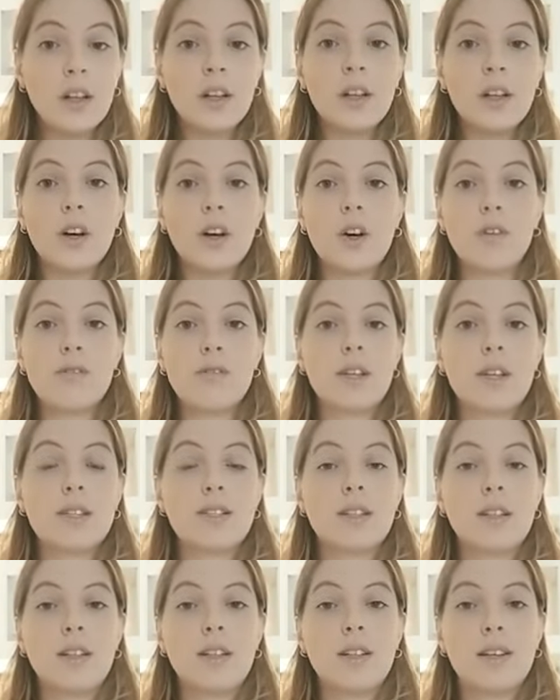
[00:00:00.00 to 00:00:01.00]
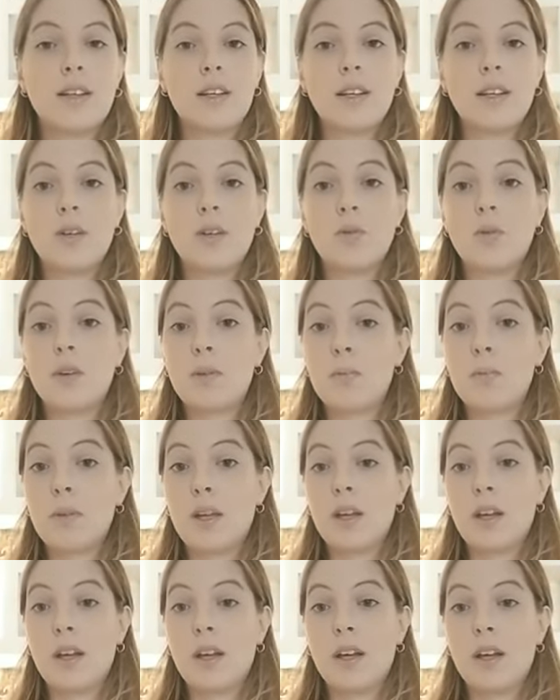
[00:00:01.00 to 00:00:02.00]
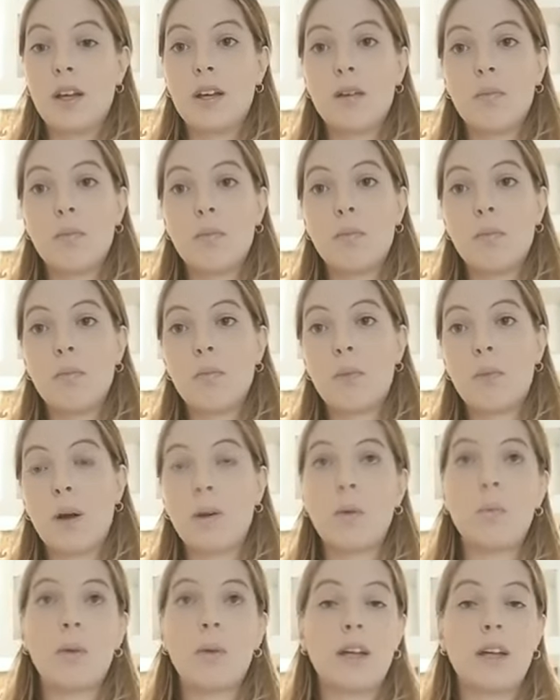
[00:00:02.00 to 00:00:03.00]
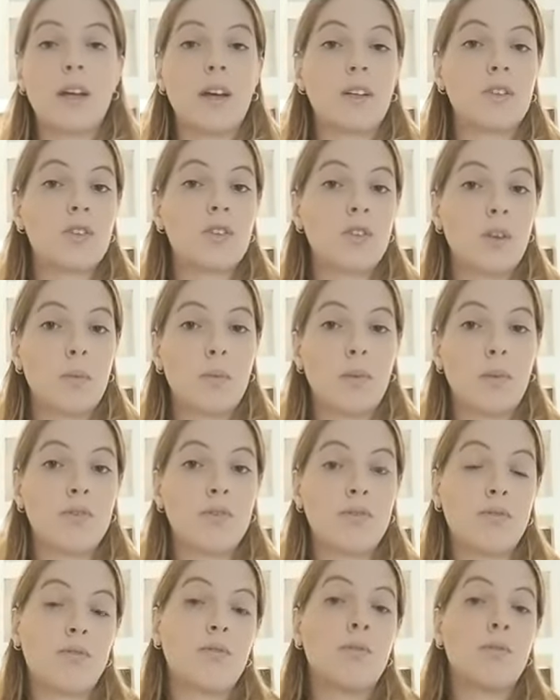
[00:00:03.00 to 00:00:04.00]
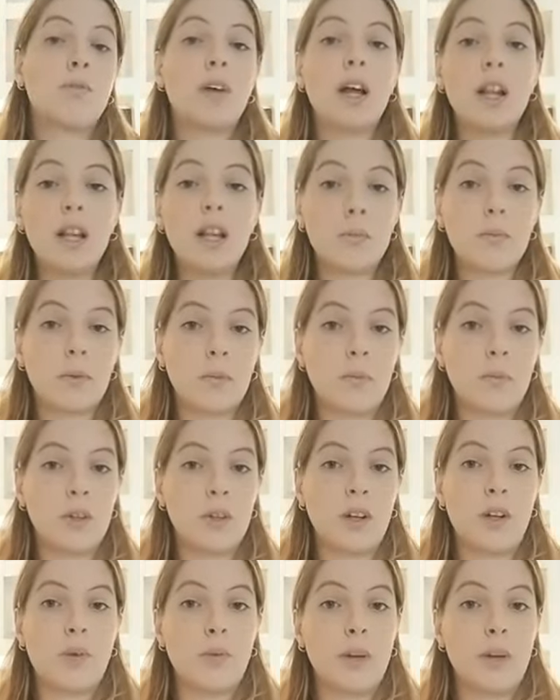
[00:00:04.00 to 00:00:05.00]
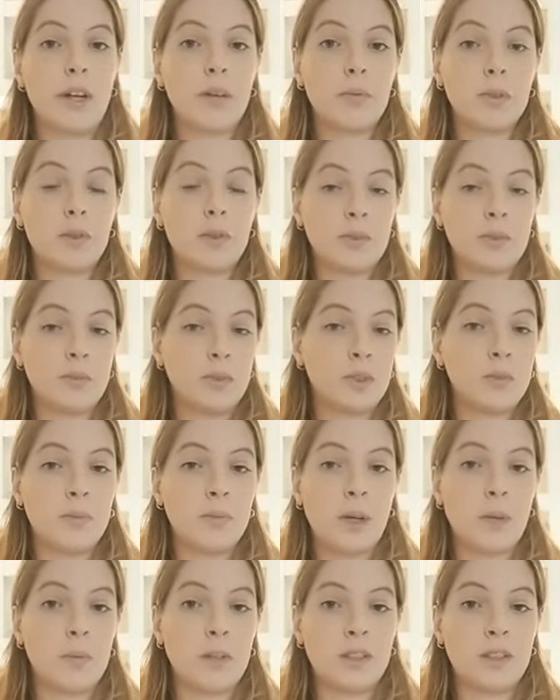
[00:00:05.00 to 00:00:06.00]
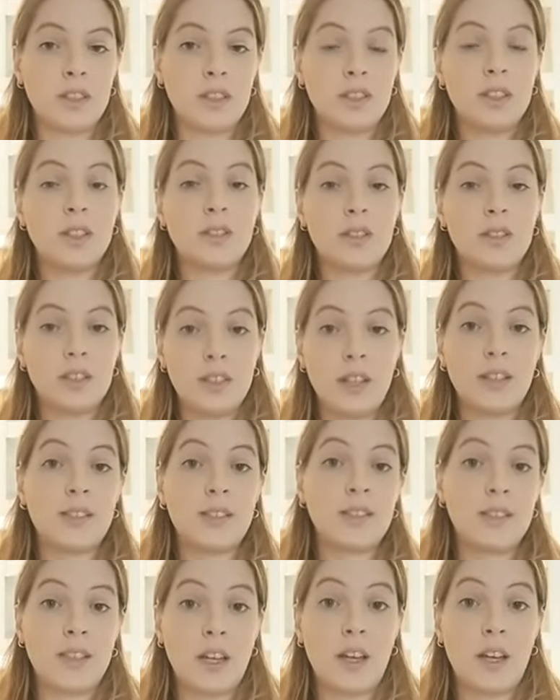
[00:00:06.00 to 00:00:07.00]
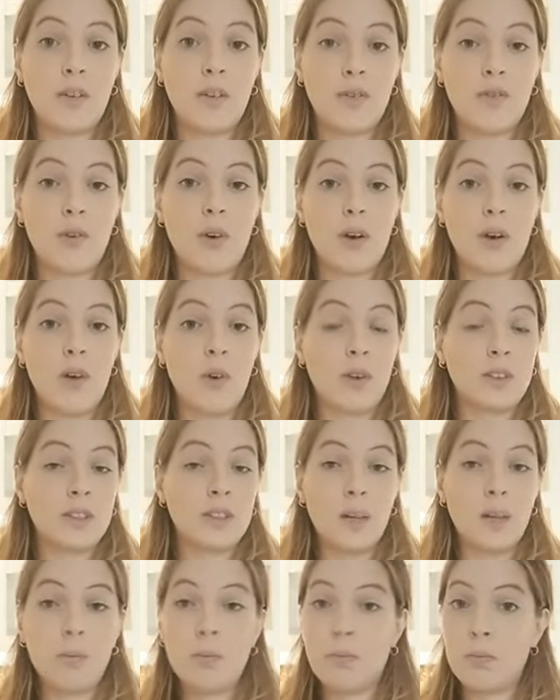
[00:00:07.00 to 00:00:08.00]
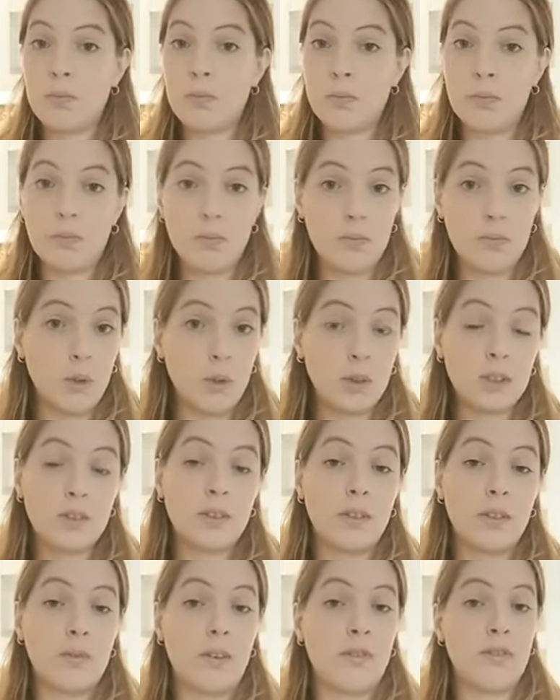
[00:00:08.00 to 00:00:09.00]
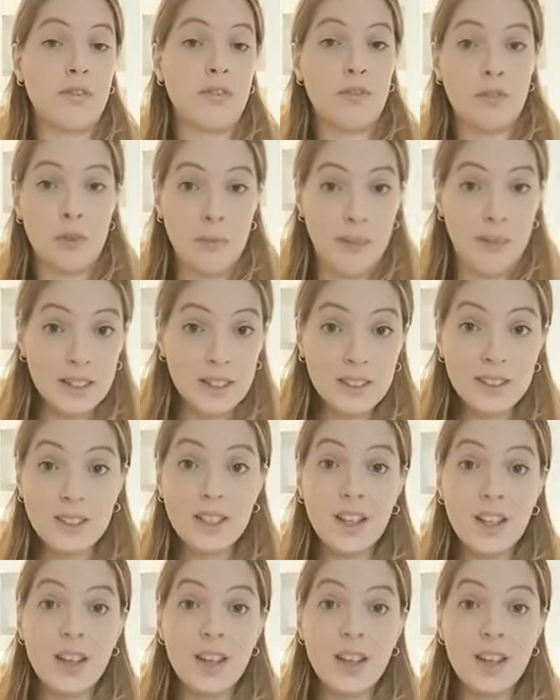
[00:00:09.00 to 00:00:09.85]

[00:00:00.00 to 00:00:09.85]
obviously it would be probably a trip of a little bit more than a week, because most backpackers does stay here for a long time. Most of them even for months.